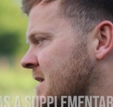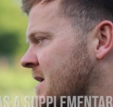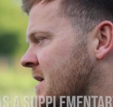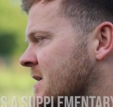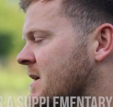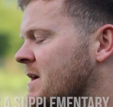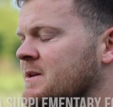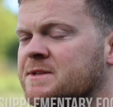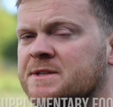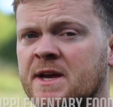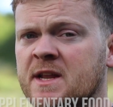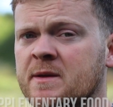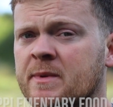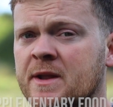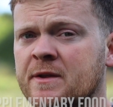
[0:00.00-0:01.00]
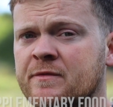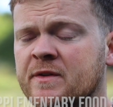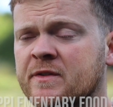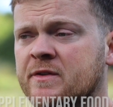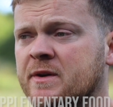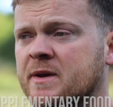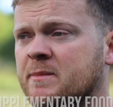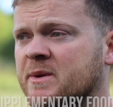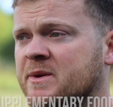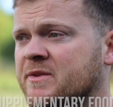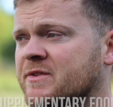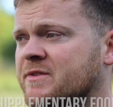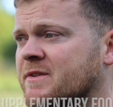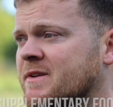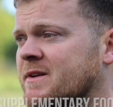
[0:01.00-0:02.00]
I can't see any benefit to it,
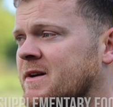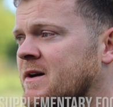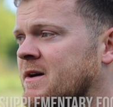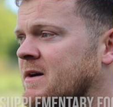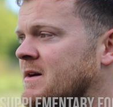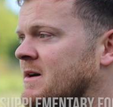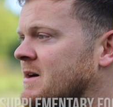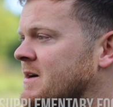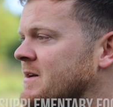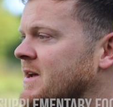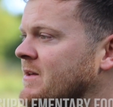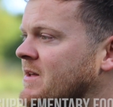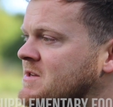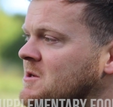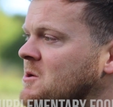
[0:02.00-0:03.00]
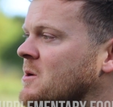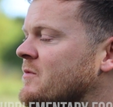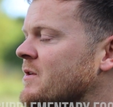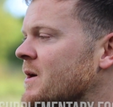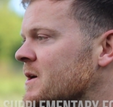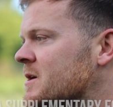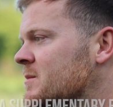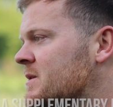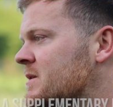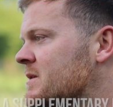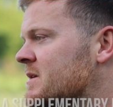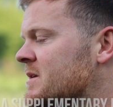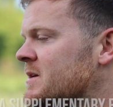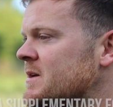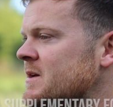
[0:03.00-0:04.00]
because I know there's a lot of
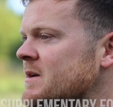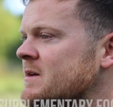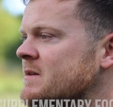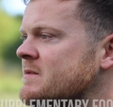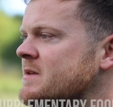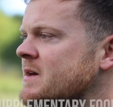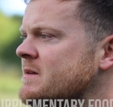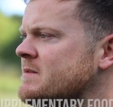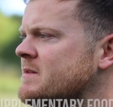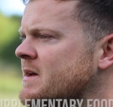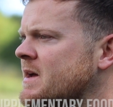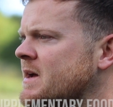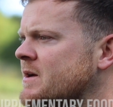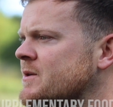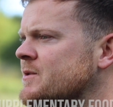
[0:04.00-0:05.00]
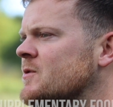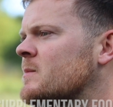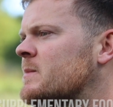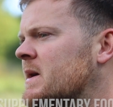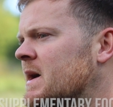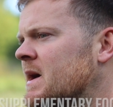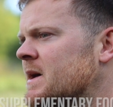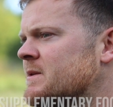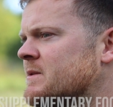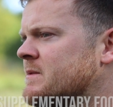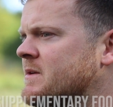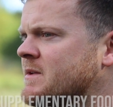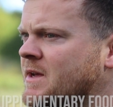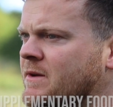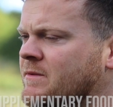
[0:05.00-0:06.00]
argument that they're good or bad,
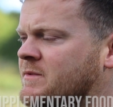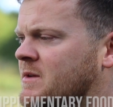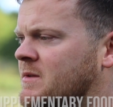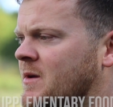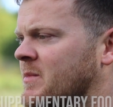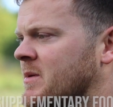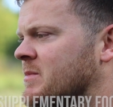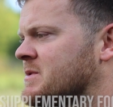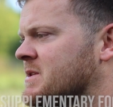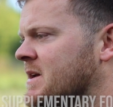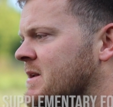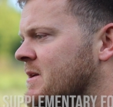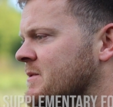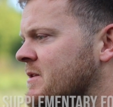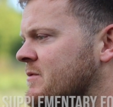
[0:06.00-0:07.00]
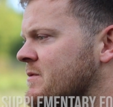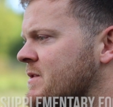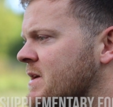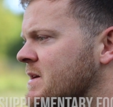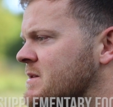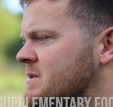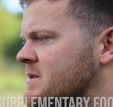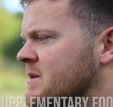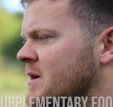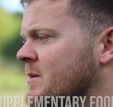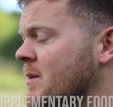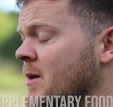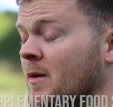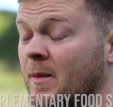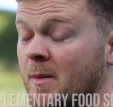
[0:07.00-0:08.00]
and a lot of people say a lot of different things, and
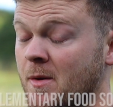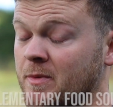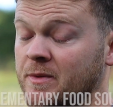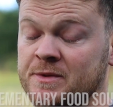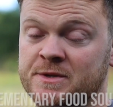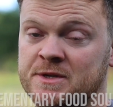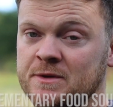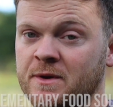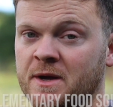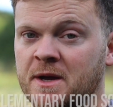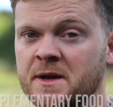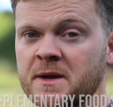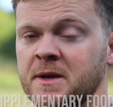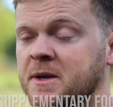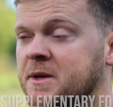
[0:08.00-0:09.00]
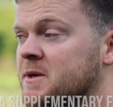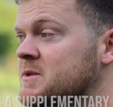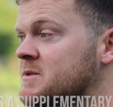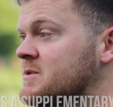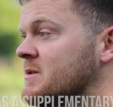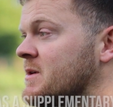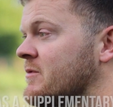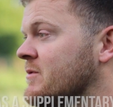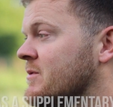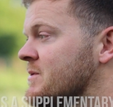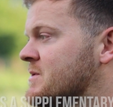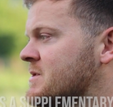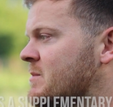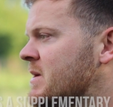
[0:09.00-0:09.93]
I'm open to everyone's